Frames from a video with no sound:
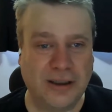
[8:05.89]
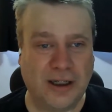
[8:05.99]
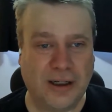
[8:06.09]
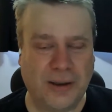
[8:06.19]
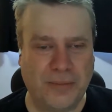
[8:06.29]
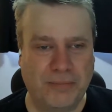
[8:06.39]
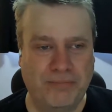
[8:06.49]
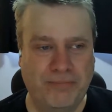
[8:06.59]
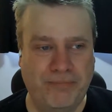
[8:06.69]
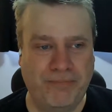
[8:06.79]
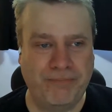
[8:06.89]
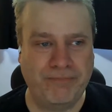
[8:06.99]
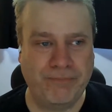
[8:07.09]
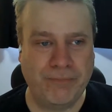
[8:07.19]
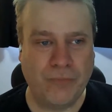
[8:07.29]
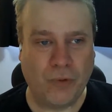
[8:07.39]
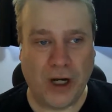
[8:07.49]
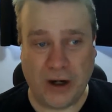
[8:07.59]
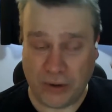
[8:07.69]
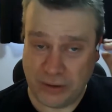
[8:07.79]

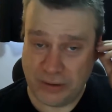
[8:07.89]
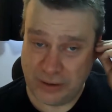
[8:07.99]
Wow.